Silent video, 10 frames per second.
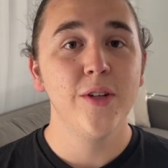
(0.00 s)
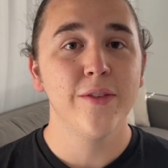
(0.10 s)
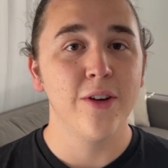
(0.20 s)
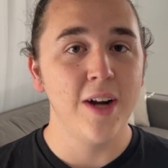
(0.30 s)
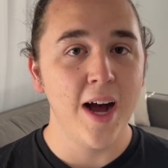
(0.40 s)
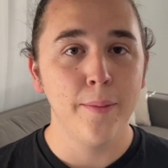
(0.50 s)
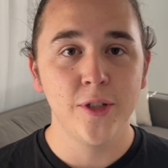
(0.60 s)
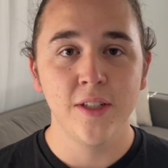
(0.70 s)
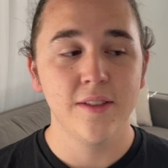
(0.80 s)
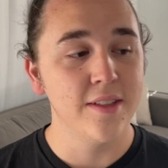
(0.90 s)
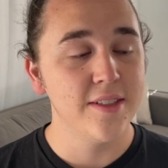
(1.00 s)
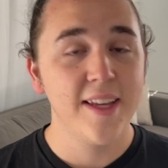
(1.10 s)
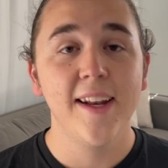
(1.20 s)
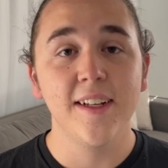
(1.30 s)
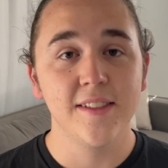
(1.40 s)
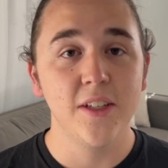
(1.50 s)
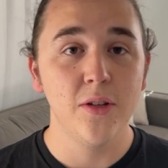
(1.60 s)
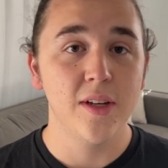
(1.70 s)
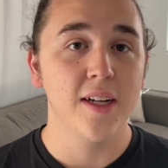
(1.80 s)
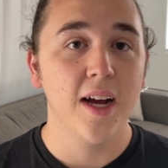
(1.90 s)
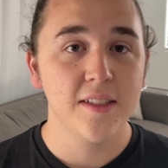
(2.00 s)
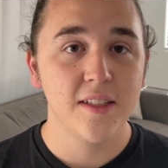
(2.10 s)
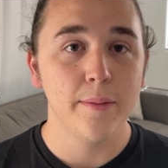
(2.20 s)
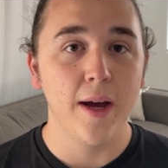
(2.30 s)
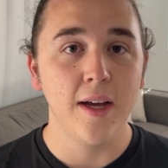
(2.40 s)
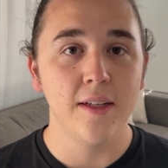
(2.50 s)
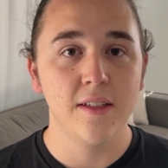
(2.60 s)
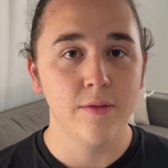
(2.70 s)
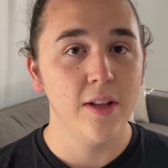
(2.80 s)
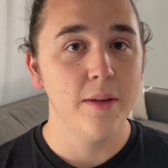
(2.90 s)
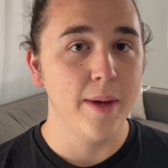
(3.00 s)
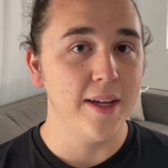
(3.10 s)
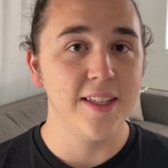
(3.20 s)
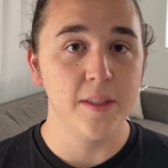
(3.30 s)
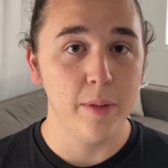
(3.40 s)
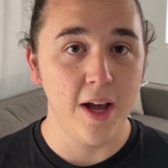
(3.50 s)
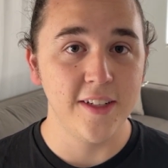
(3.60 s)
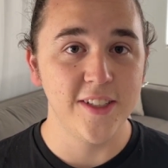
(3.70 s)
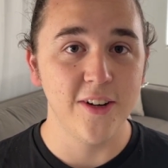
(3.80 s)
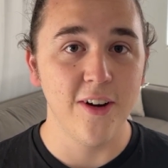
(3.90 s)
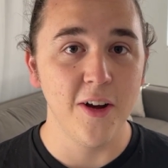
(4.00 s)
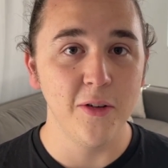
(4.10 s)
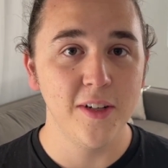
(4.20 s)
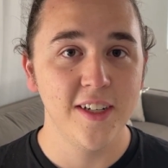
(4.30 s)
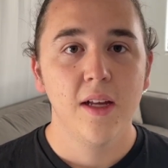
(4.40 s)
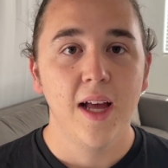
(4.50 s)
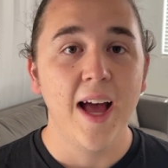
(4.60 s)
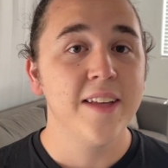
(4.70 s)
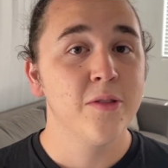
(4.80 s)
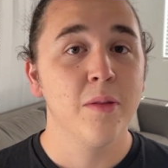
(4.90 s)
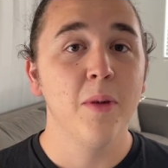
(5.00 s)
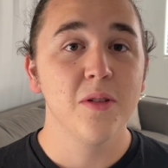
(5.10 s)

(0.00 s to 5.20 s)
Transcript: different options and settings that you can customize to really make these blinds your own. As with most